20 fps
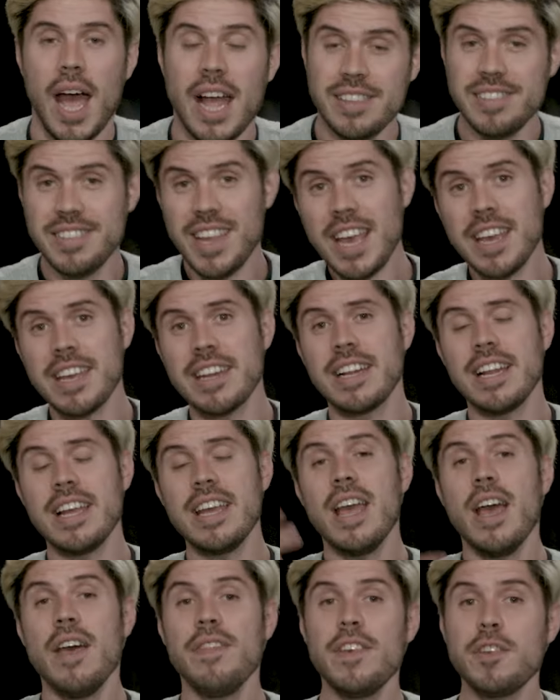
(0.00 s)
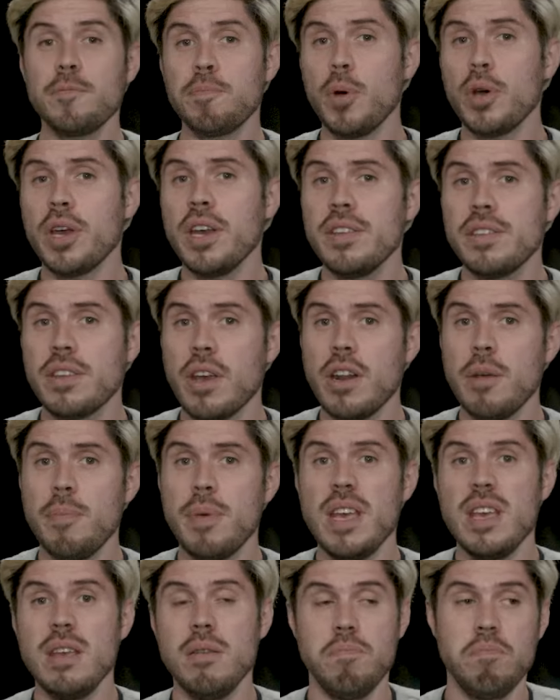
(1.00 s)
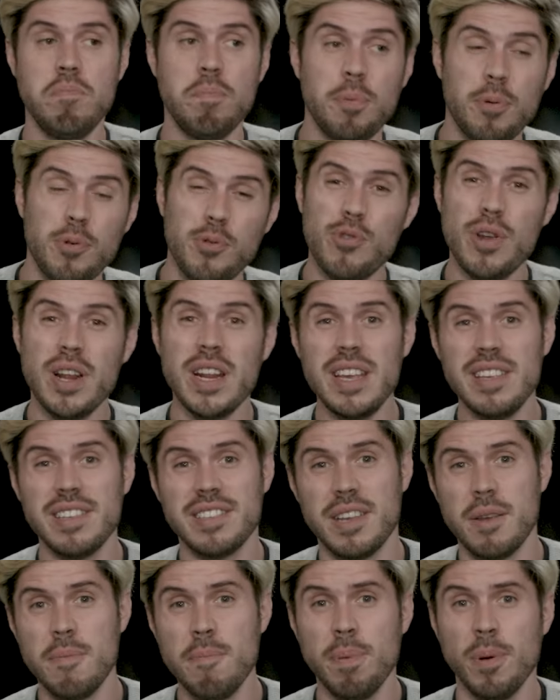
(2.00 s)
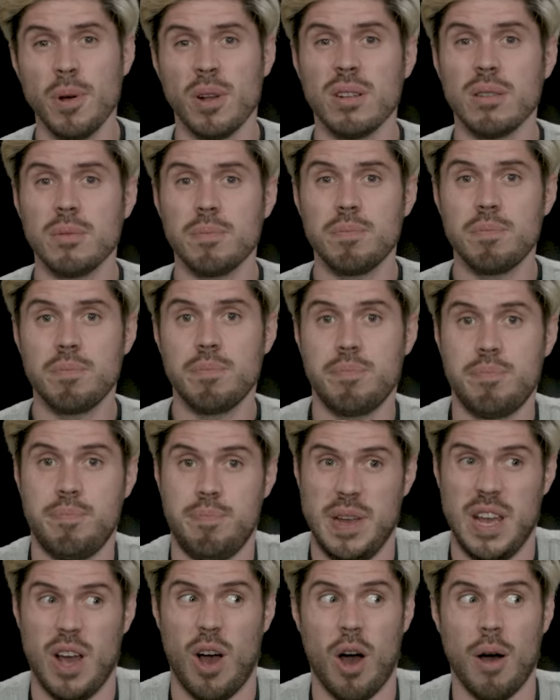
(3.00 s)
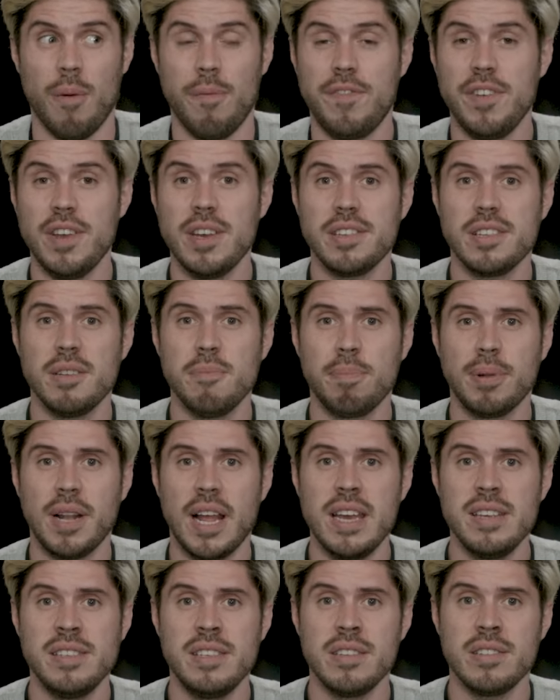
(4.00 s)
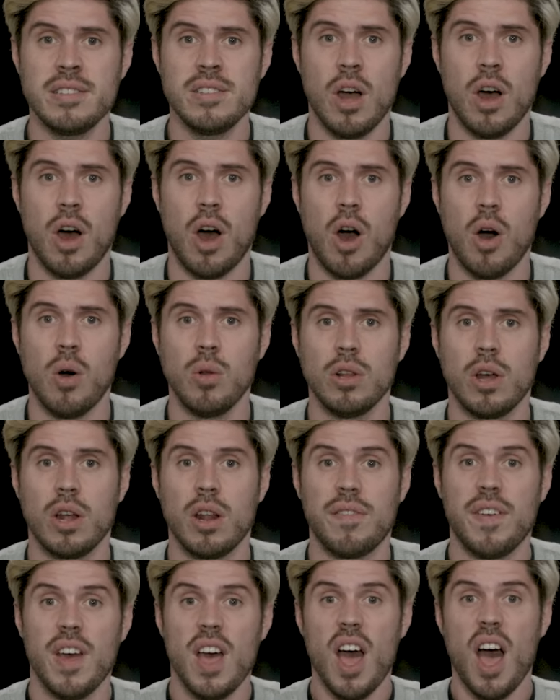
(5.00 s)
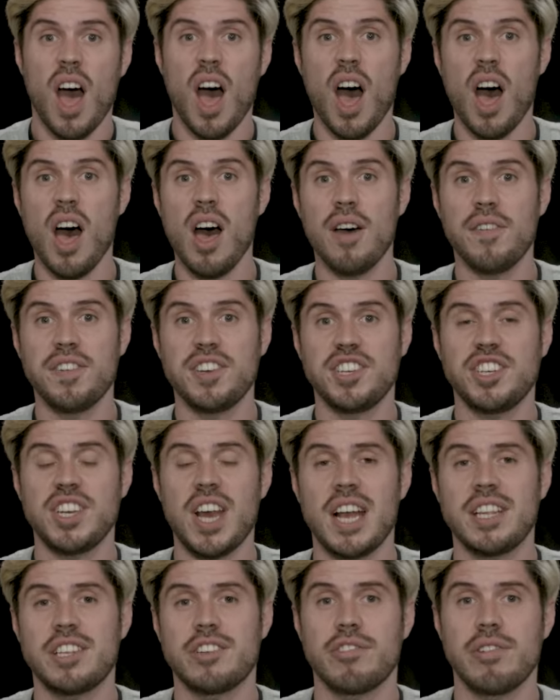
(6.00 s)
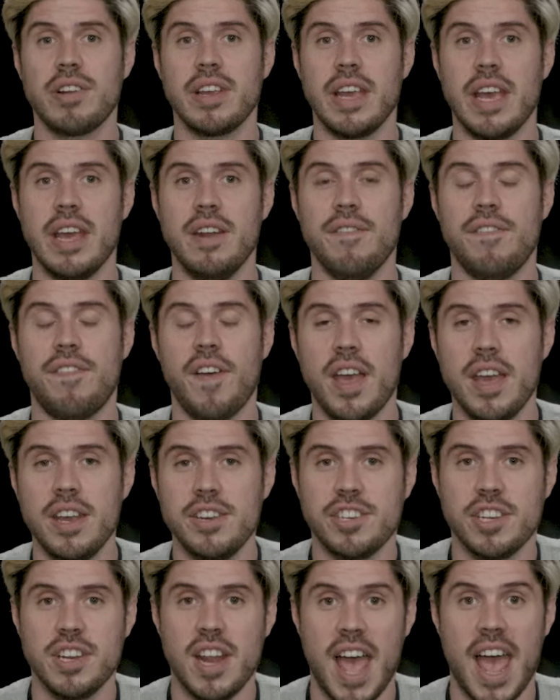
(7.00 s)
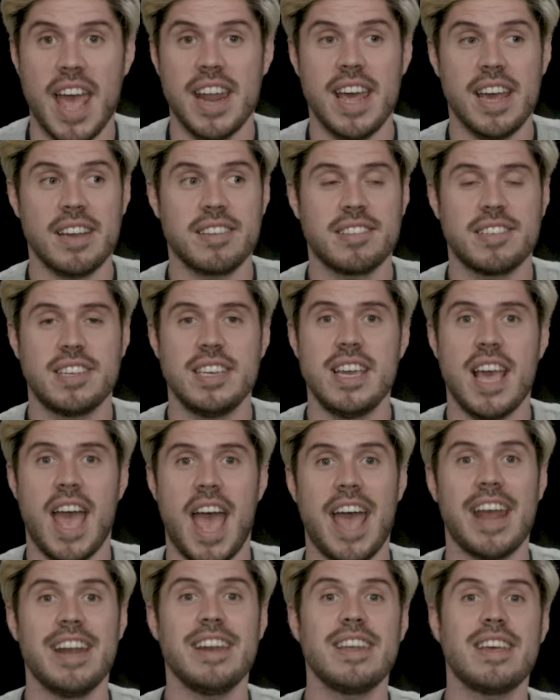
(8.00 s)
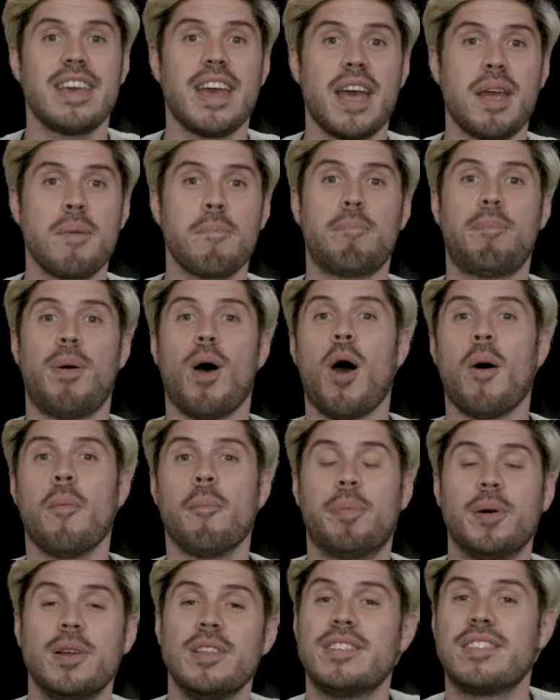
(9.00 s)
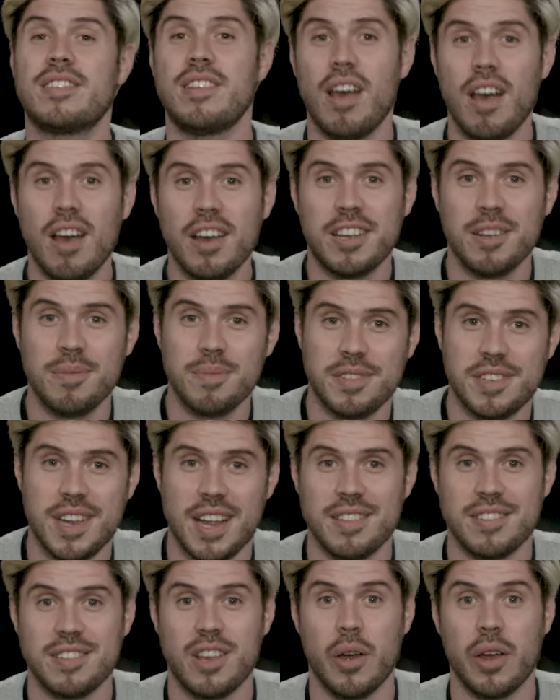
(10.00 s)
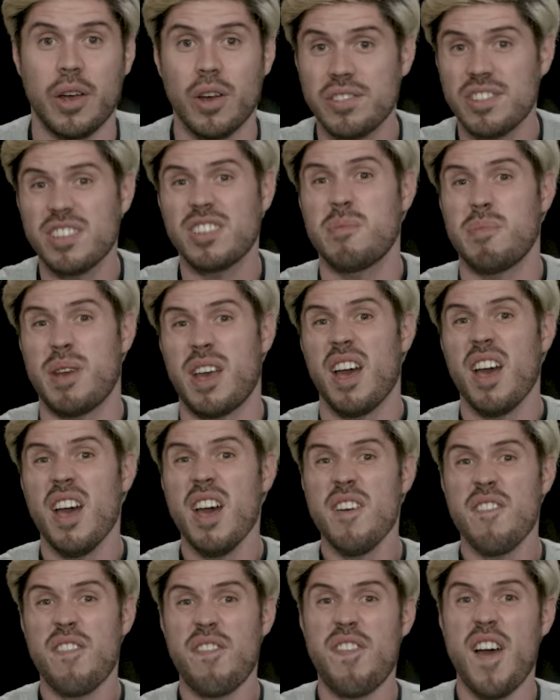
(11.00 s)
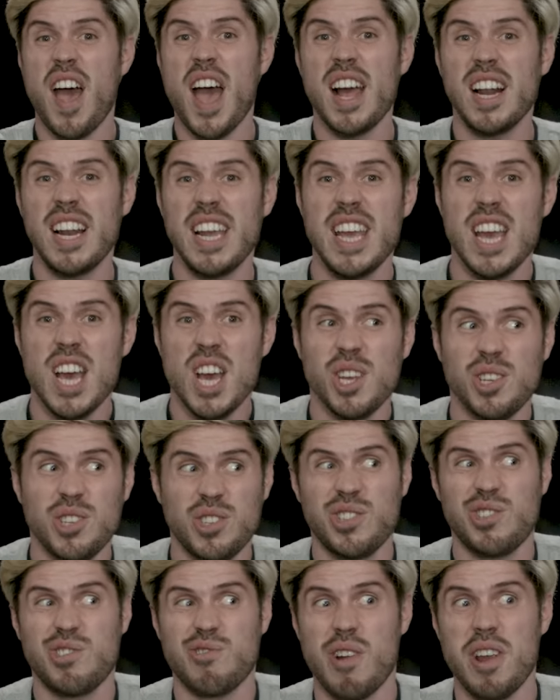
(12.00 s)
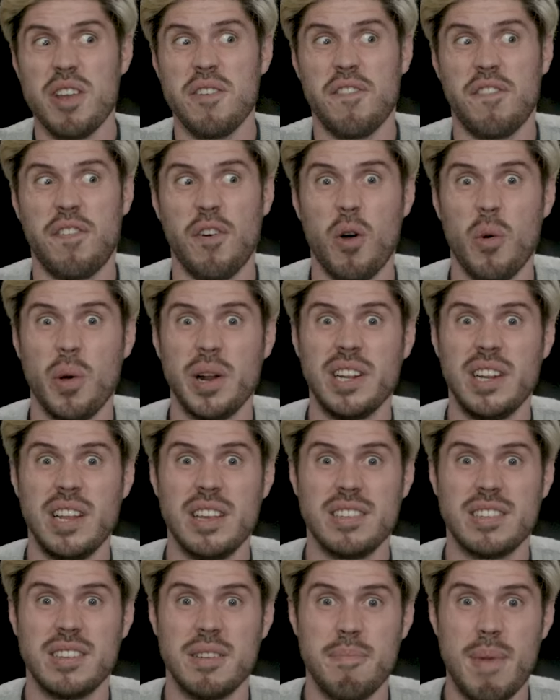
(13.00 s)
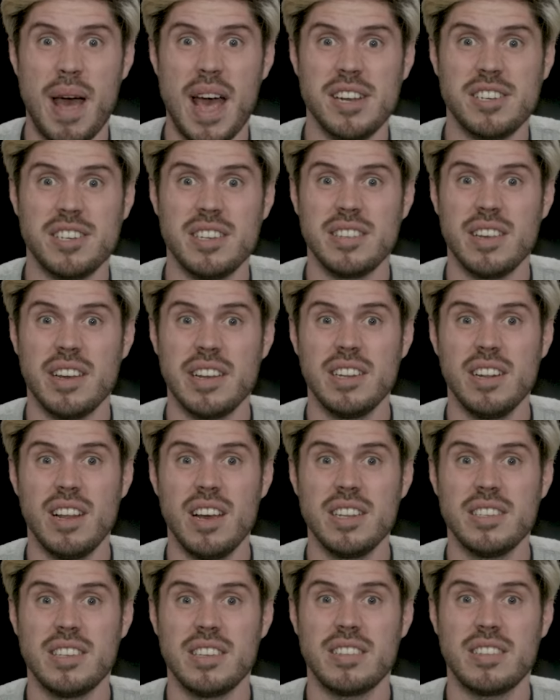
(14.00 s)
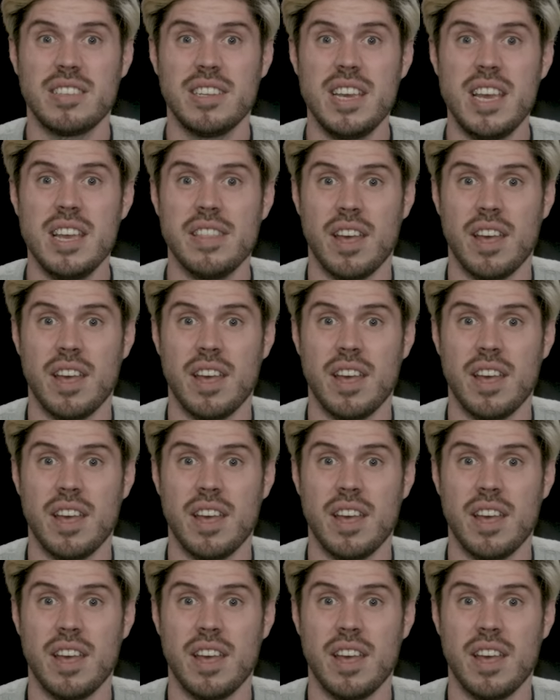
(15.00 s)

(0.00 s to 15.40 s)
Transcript: And secondly, this booking is going to be pretty simple. Bit obvious in places, not a whole lot of earth-shattering invasion, NXT endgame pomp and circumstance going on. It's just going to be a fairly straightforward list of matches I'd like to see